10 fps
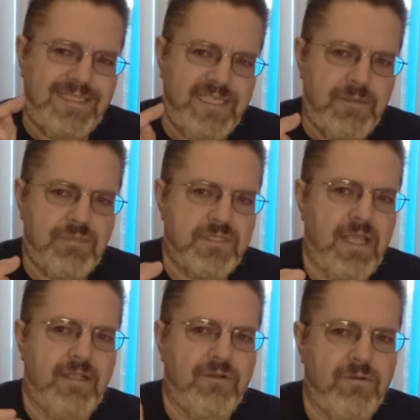deep
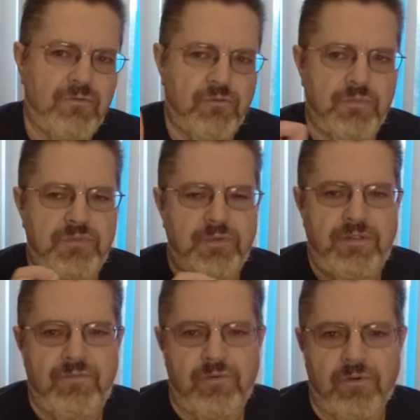cycle Group
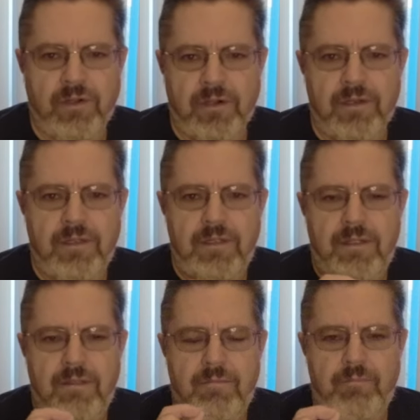24
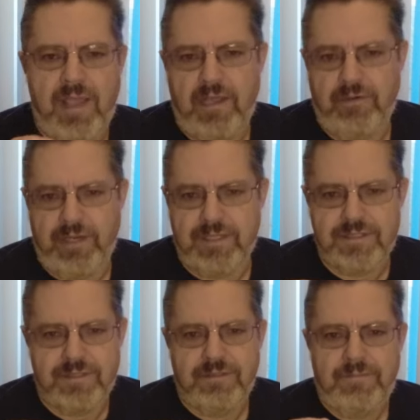batteries.